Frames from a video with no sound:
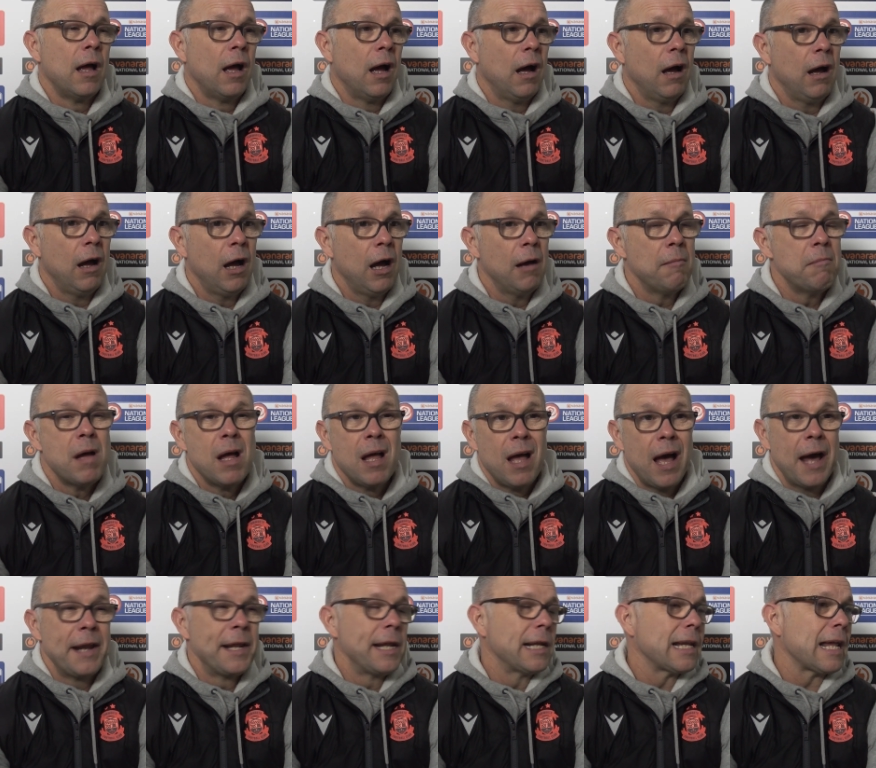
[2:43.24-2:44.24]

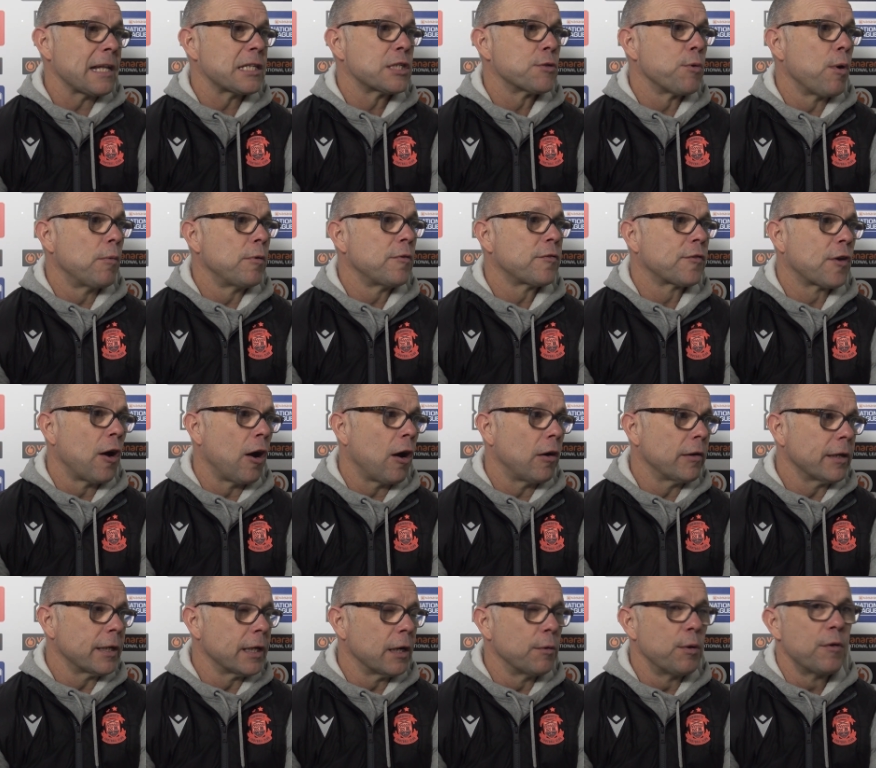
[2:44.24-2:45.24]
And he'll add to what we've
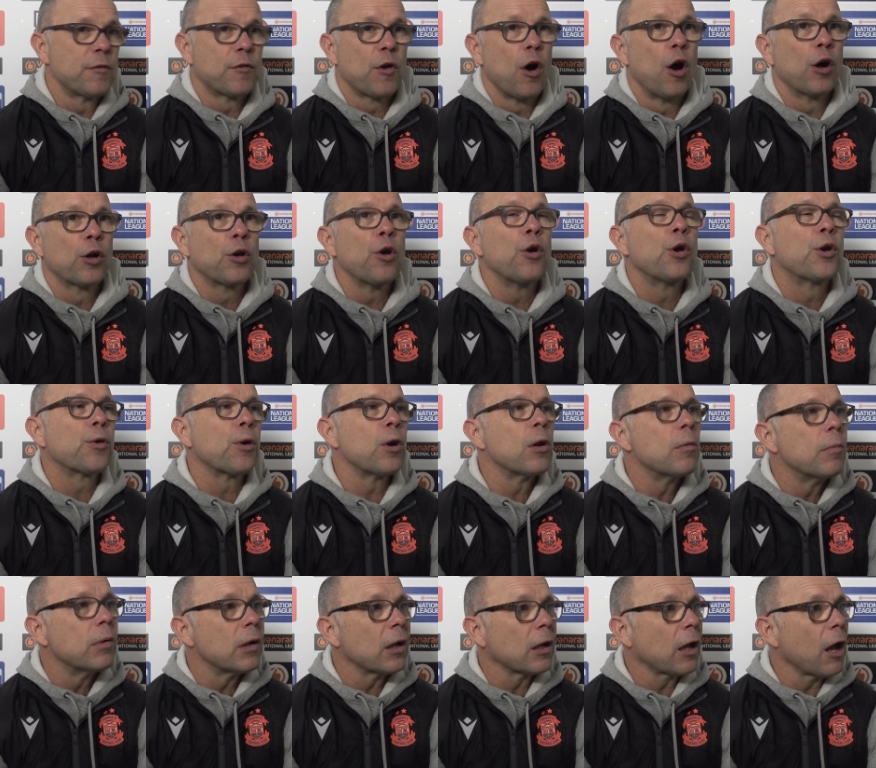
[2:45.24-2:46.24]
got. We've got a good
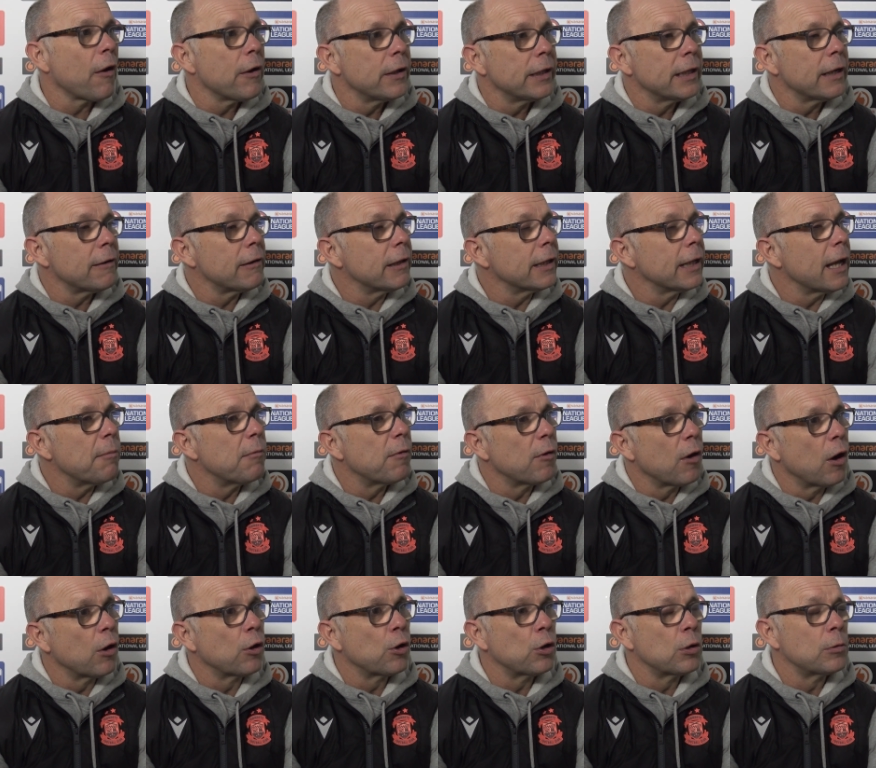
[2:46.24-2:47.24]
group that'll go in there at the end. We've
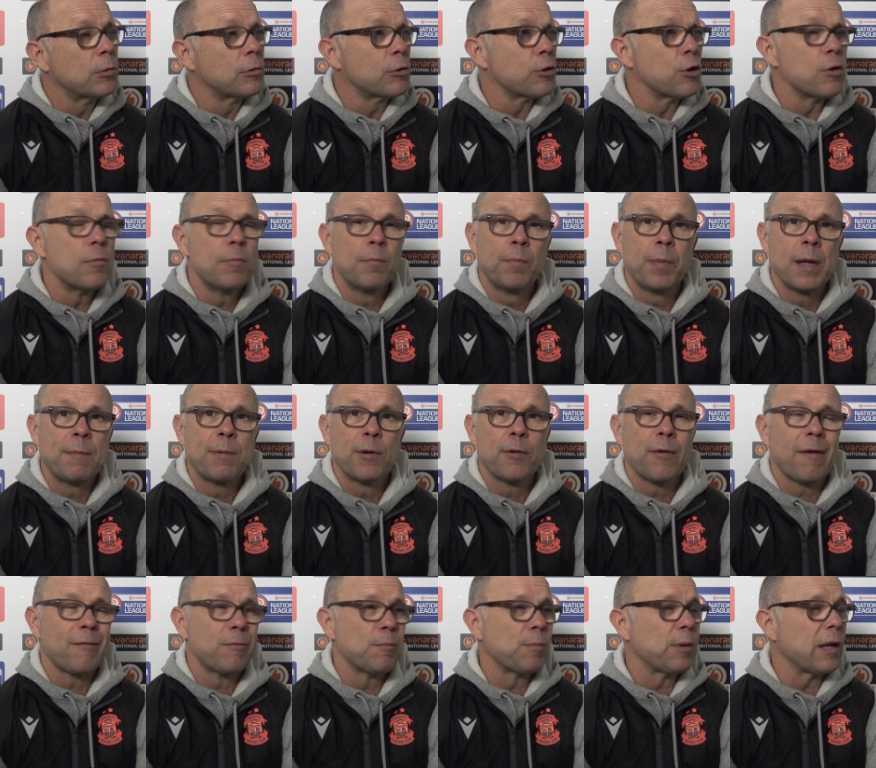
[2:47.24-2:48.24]
got a good group, people
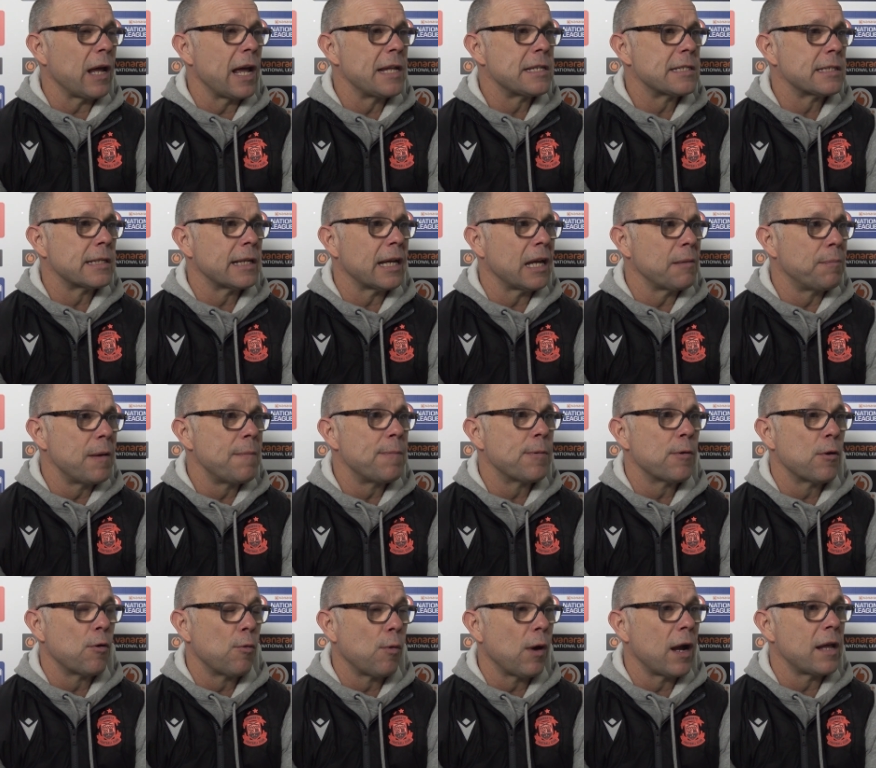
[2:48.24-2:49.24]
who haven't played today,
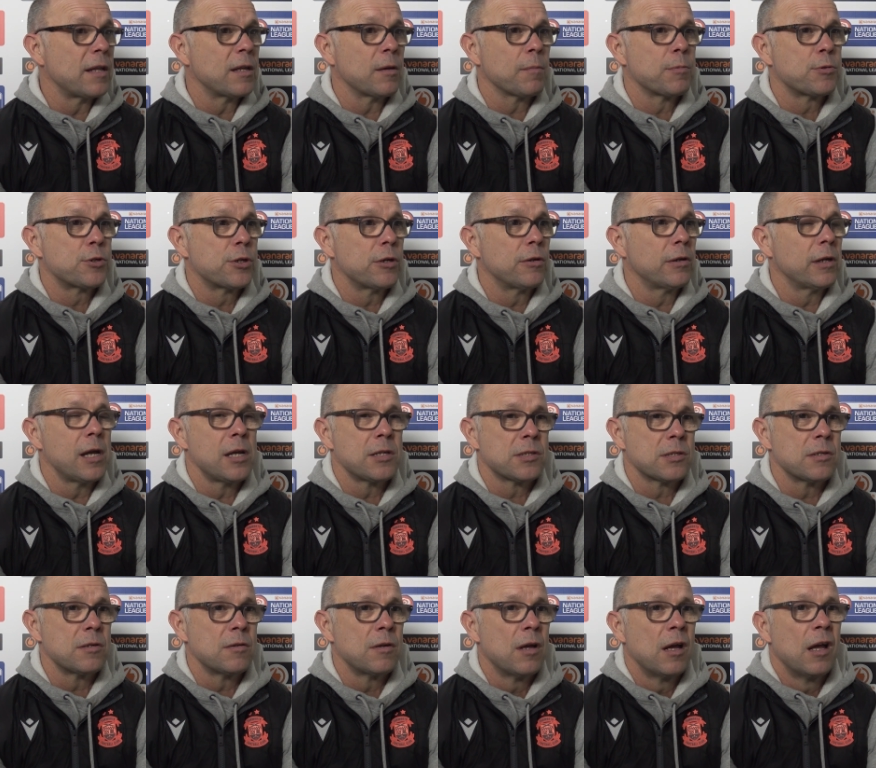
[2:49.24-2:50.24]
people who are waiting
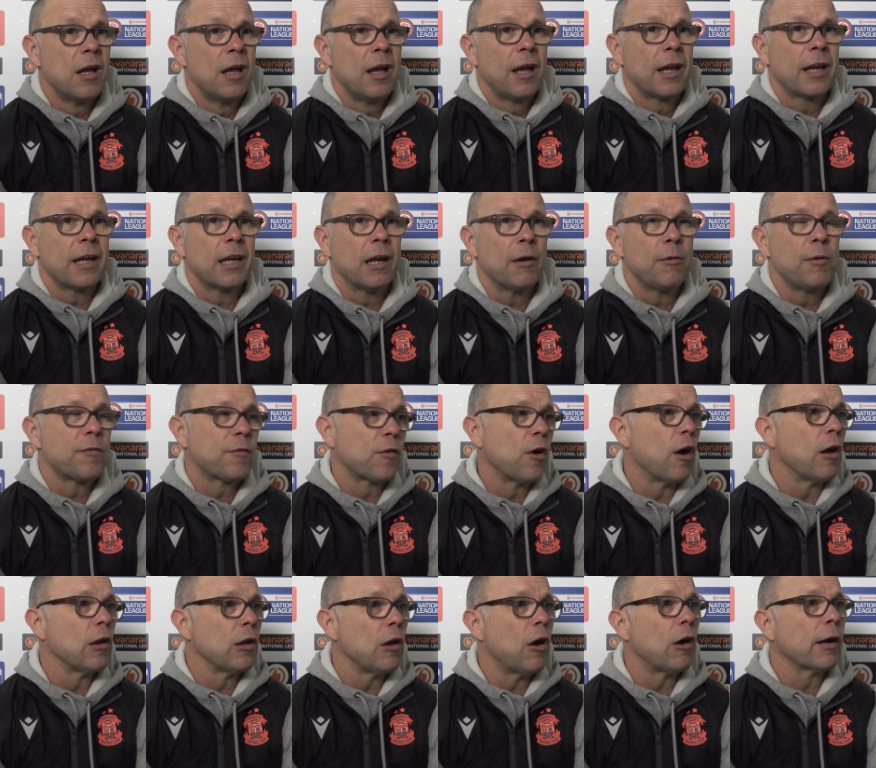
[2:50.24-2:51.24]
opportunities, and we've
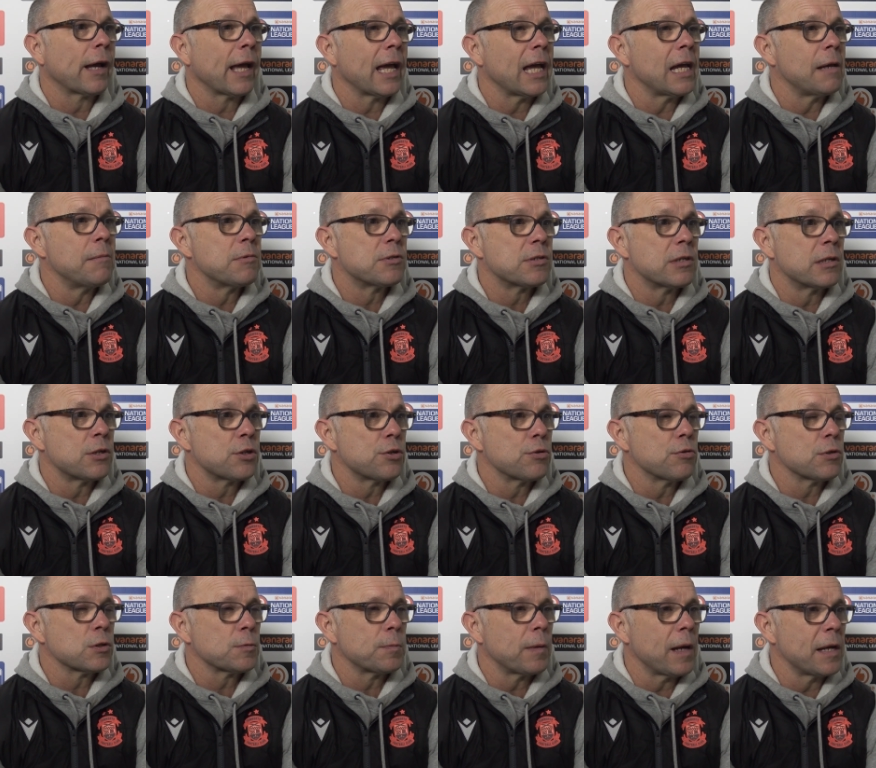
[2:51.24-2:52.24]
got a lot of games in a
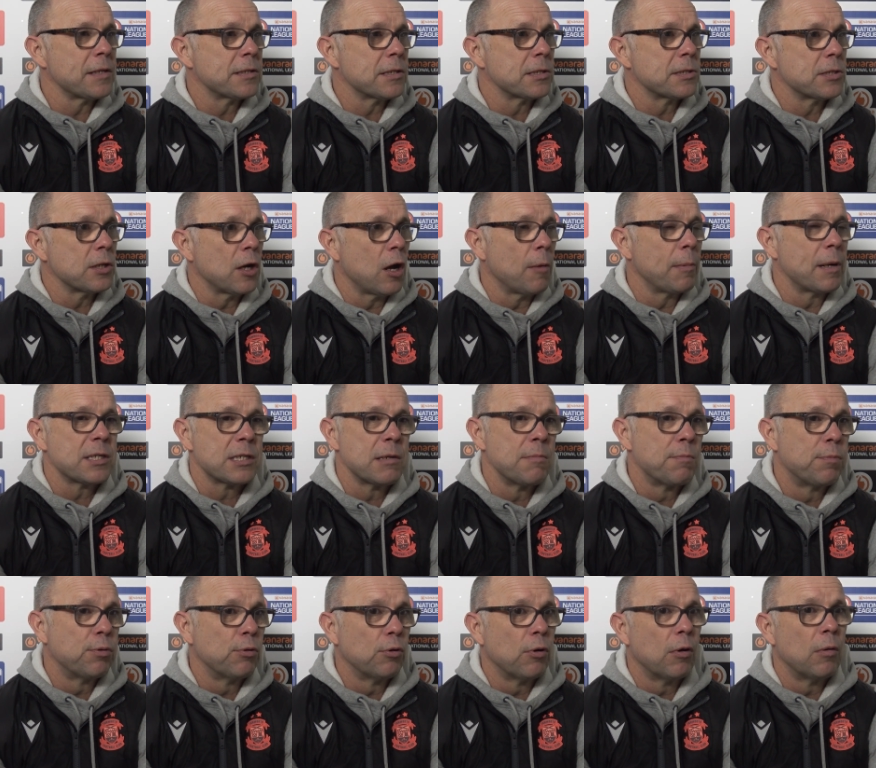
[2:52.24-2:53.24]
short space of time. And it's
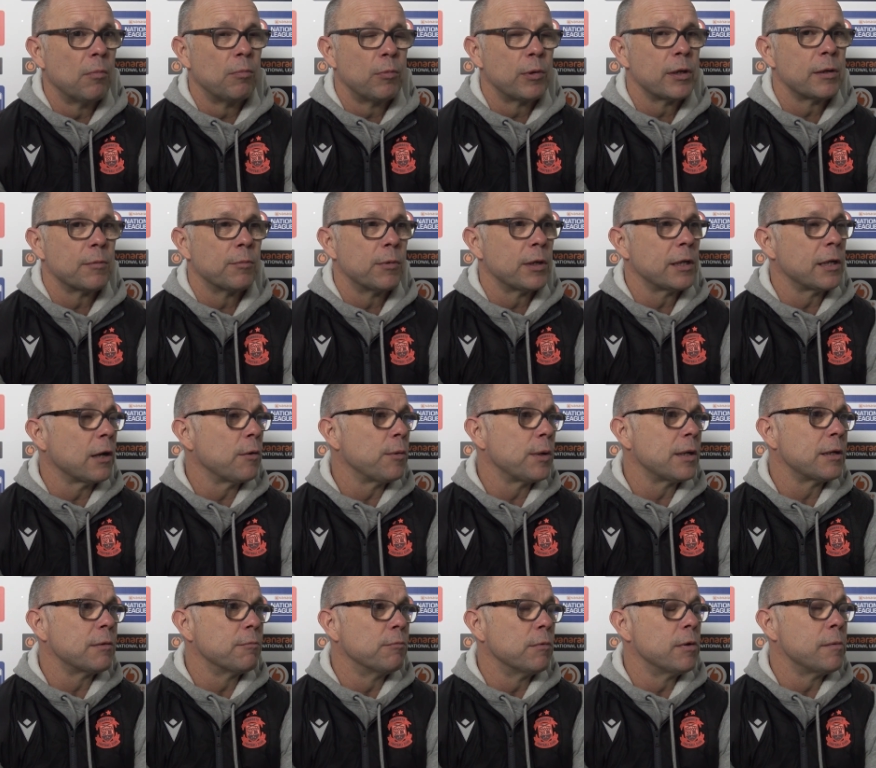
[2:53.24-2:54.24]
important
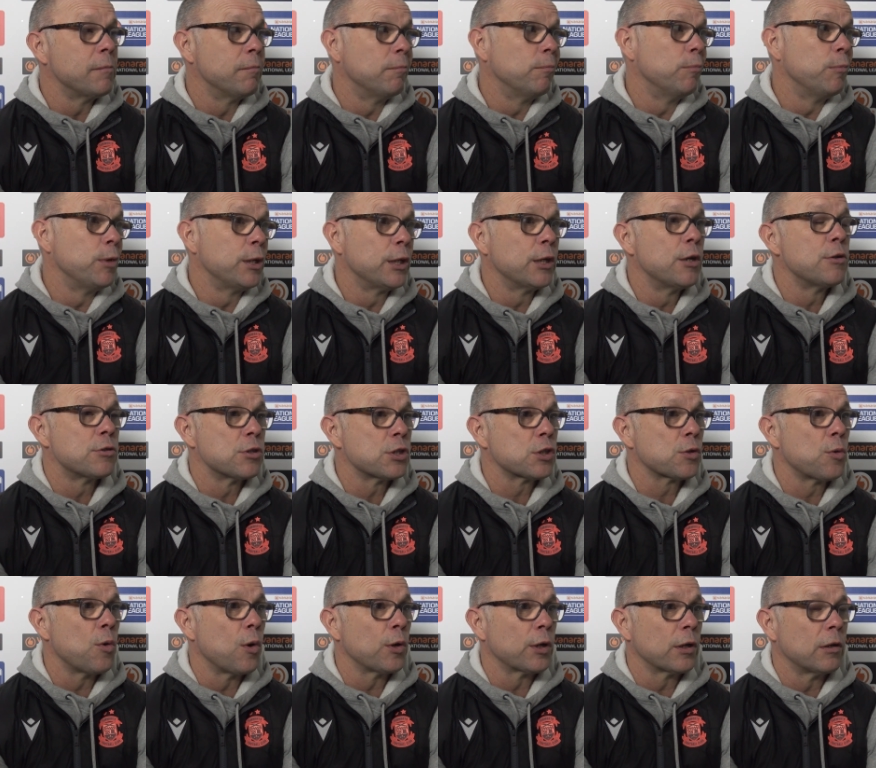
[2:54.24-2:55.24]
we use the
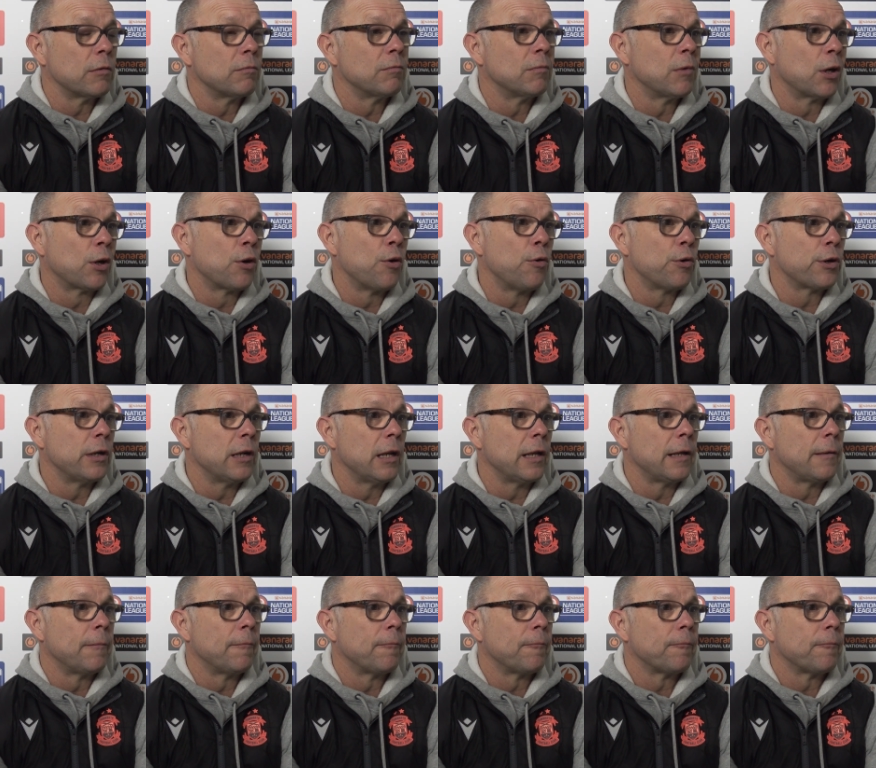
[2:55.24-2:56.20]
squad accordingly.